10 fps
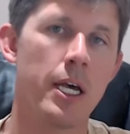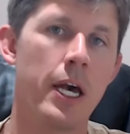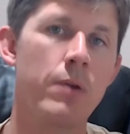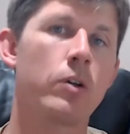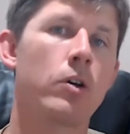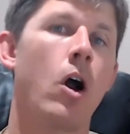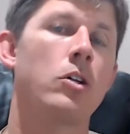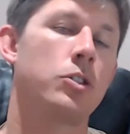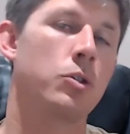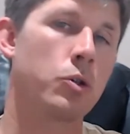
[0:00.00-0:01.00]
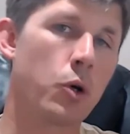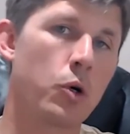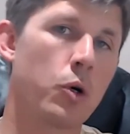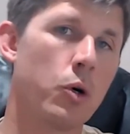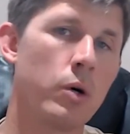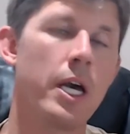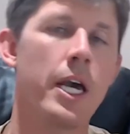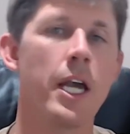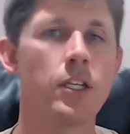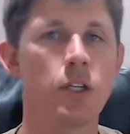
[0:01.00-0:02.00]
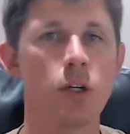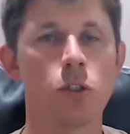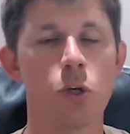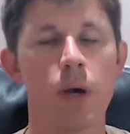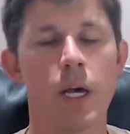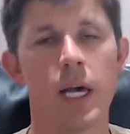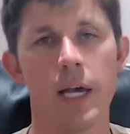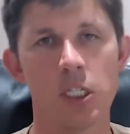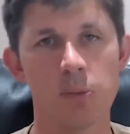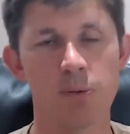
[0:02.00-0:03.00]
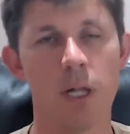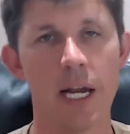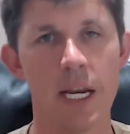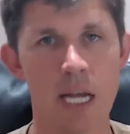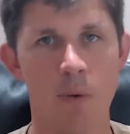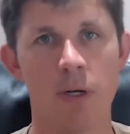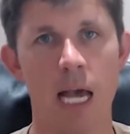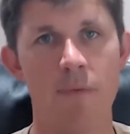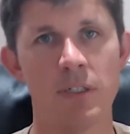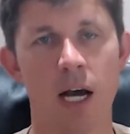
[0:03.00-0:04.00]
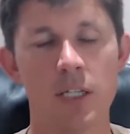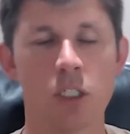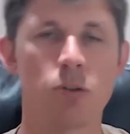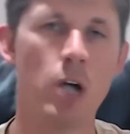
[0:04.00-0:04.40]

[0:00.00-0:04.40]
in regards to Google and YouTube and display network advertising.